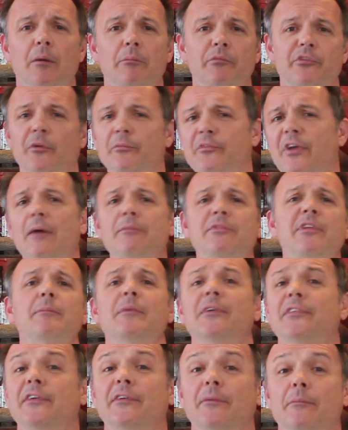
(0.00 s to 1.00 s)
Sometimes he
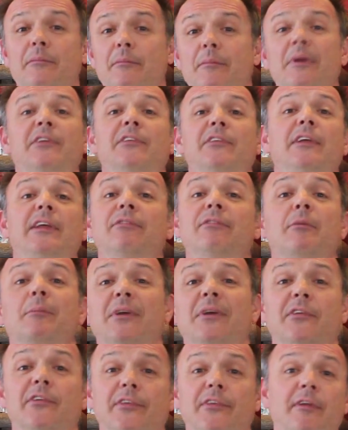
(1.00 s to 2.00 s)
even
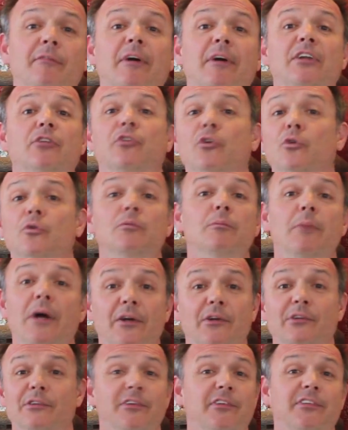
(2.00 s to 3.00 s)
mixes in like doom
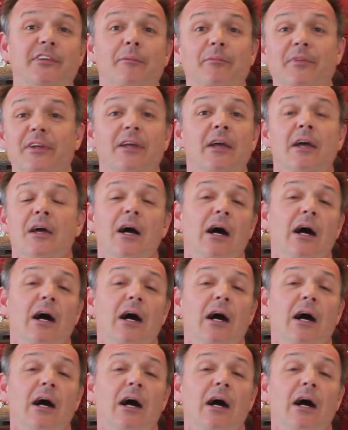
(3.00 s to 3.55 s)
metal or something.